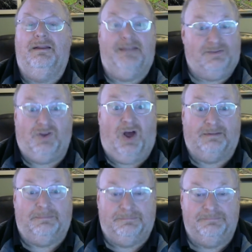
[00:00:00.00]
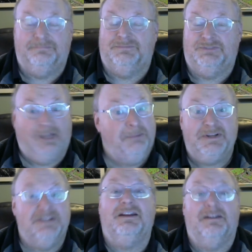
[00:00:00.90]
That's awesome.
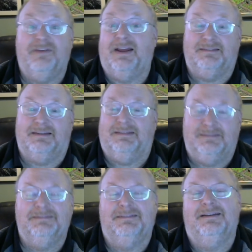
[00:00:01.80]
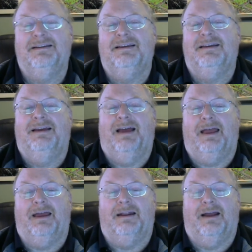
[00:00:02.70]
Somebody's getting the vaccine,
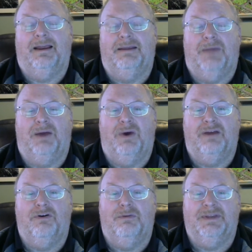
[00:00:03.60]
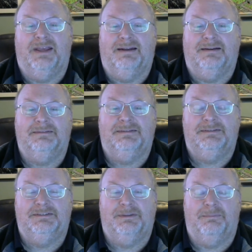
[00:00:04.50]
and I and my wife hope to get it
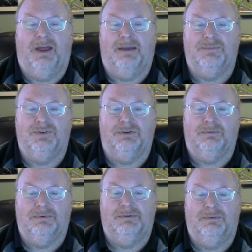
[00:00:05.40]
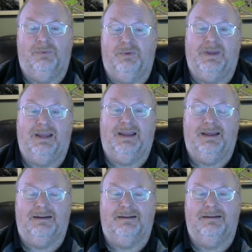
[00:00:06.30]
sometime soon when we can
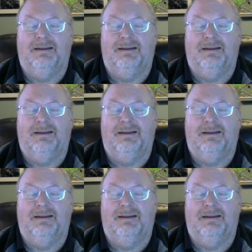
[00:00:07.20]
get it.